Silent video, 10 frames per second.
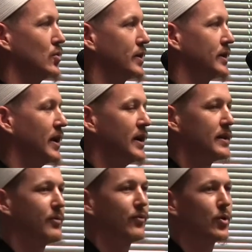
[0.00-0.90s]
would
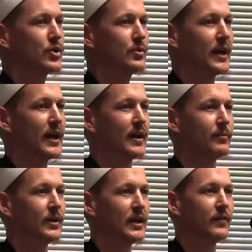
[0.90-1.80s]
before you
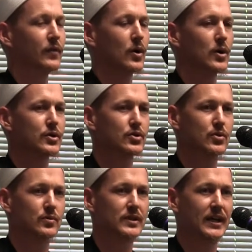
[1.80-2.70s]
came, if your heart is
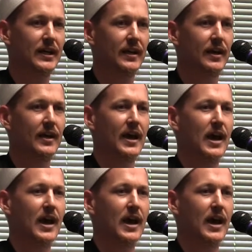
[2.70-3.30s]
tuned in.